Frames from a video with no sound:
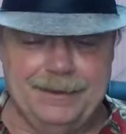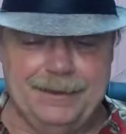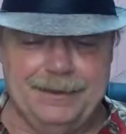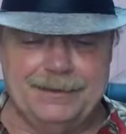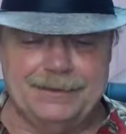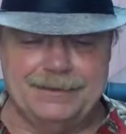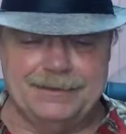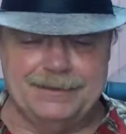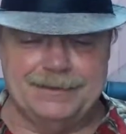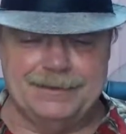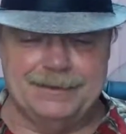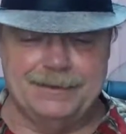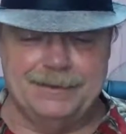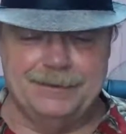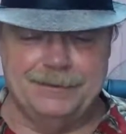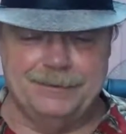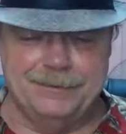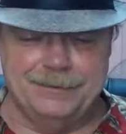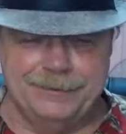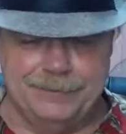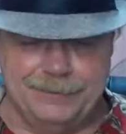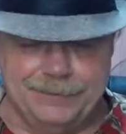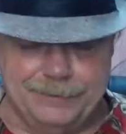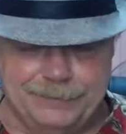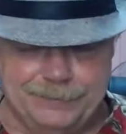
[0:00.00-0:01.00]
And
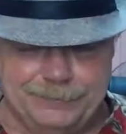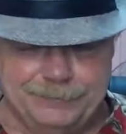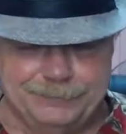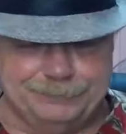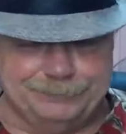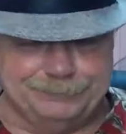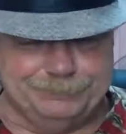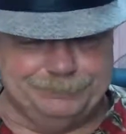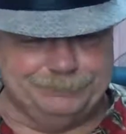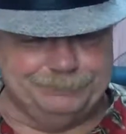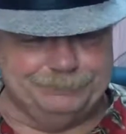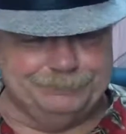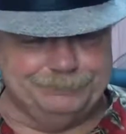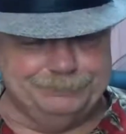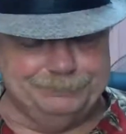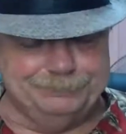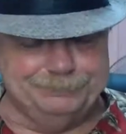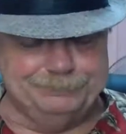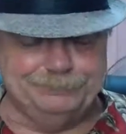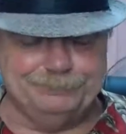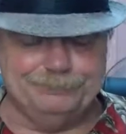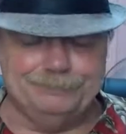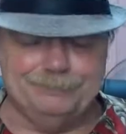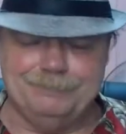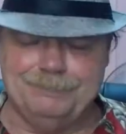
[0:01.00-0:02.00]
so,
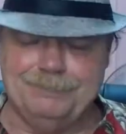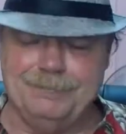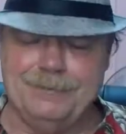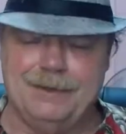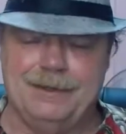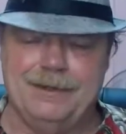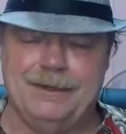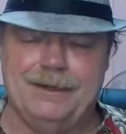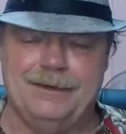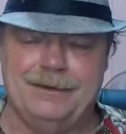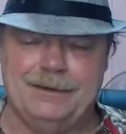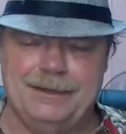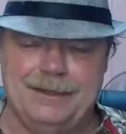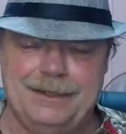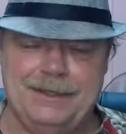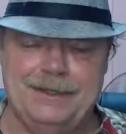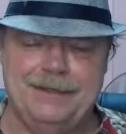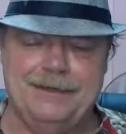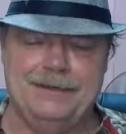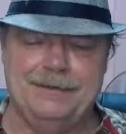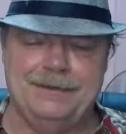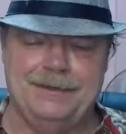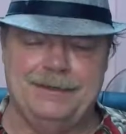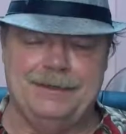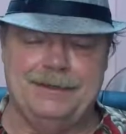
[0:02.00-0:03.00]
I
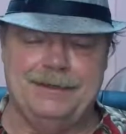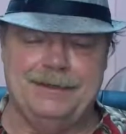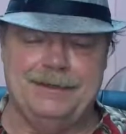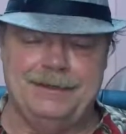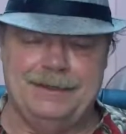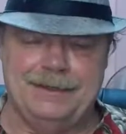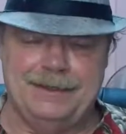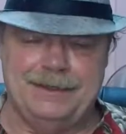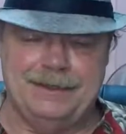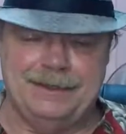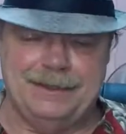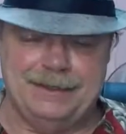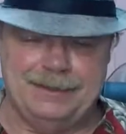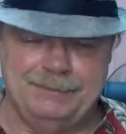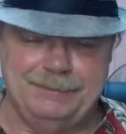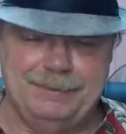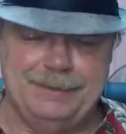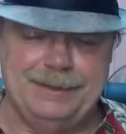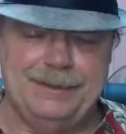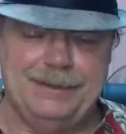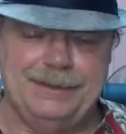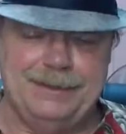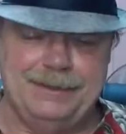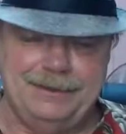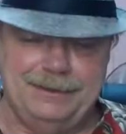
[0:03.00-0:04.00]
hear that it can
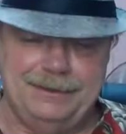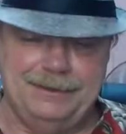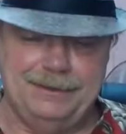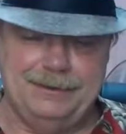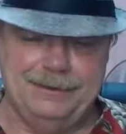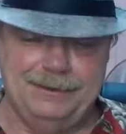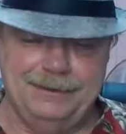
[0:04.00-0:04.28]
be